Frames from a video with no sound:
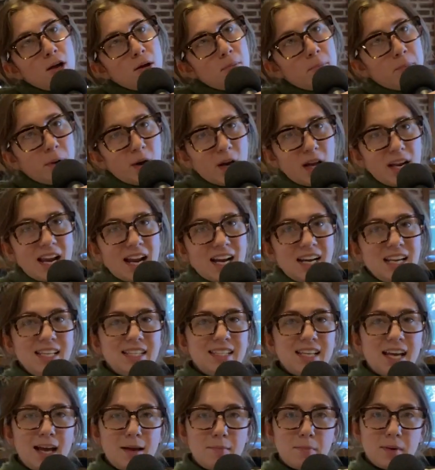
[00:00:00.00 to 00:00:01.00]
But
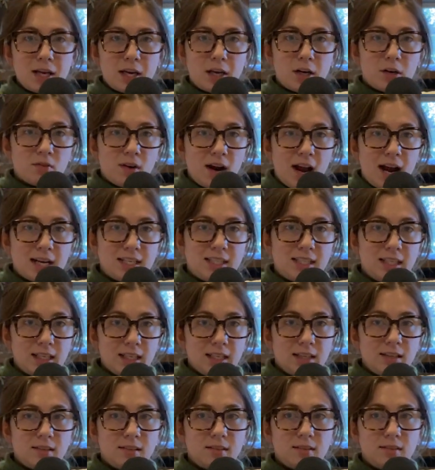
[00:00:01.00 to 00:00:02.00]
anytime I
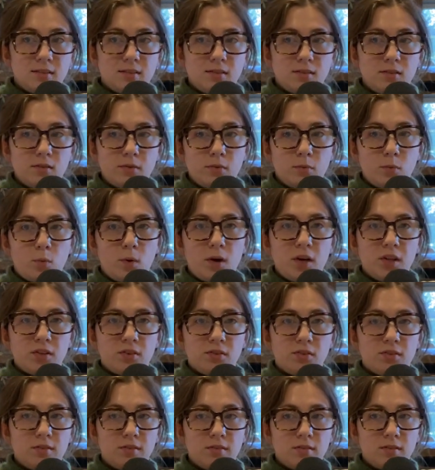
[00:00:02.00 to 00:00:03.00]
interacted
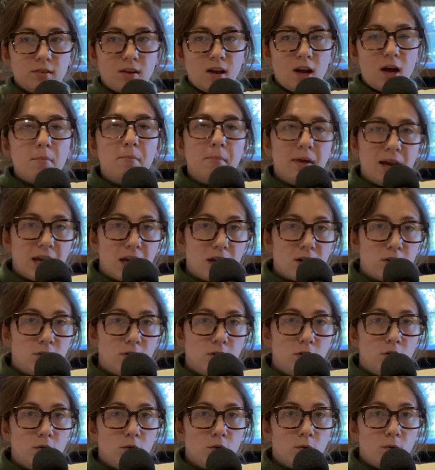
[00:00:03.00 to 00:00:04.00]
with a man
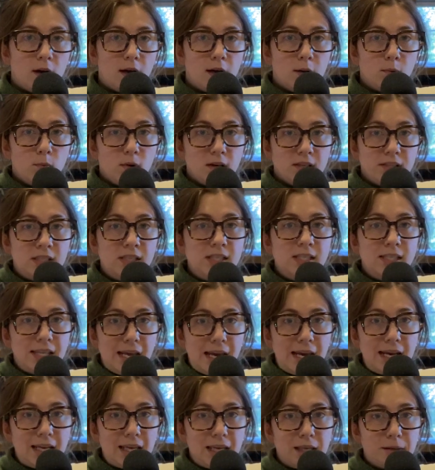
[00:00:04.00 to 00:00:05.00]
who I wasn't
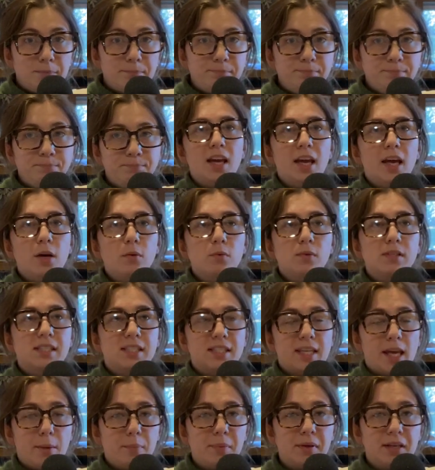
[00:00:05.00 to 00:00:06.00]
dating, it was
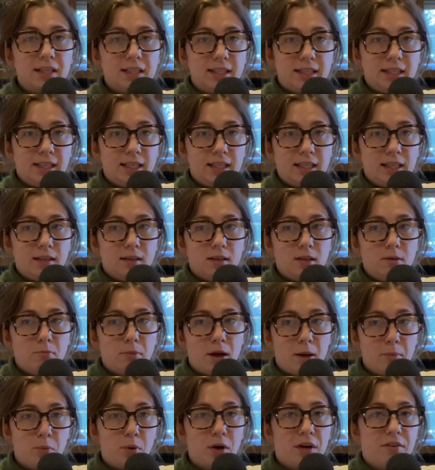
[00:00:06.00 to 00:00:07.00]
typically
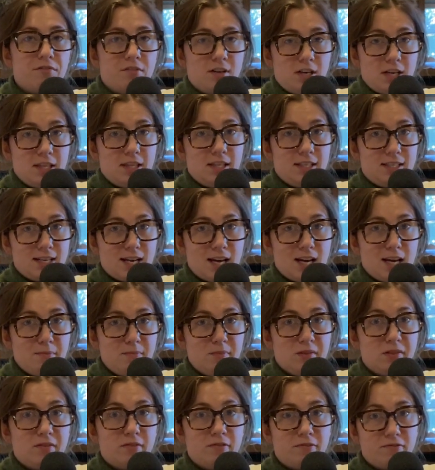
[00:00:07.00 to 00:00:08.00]
my boyfriend at the
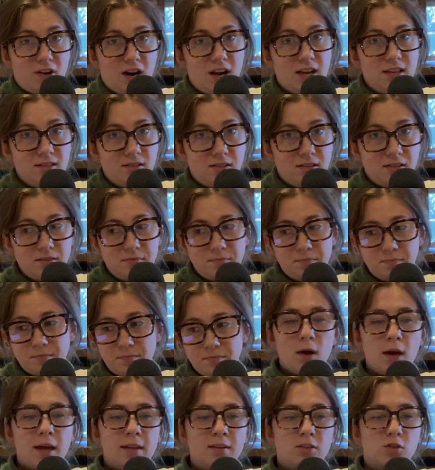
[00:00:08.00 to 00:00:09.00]
time's friends.
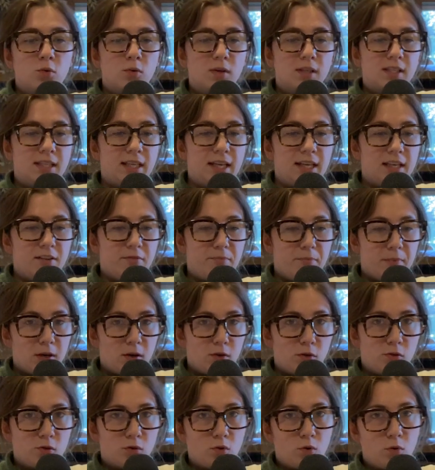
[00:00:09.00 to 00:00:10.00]
At towards the end of
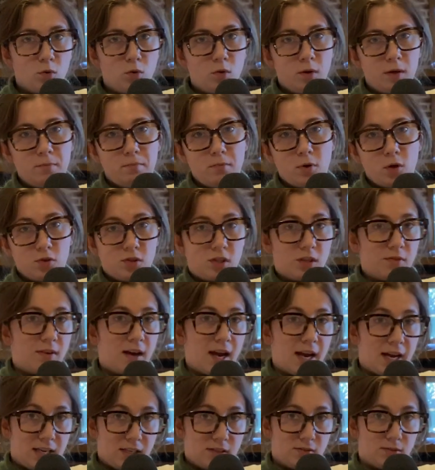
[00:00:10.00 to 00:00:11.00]
middle school and most of
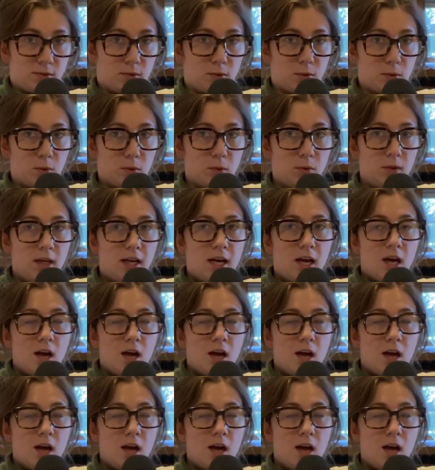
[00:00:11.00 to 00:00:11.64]
high school,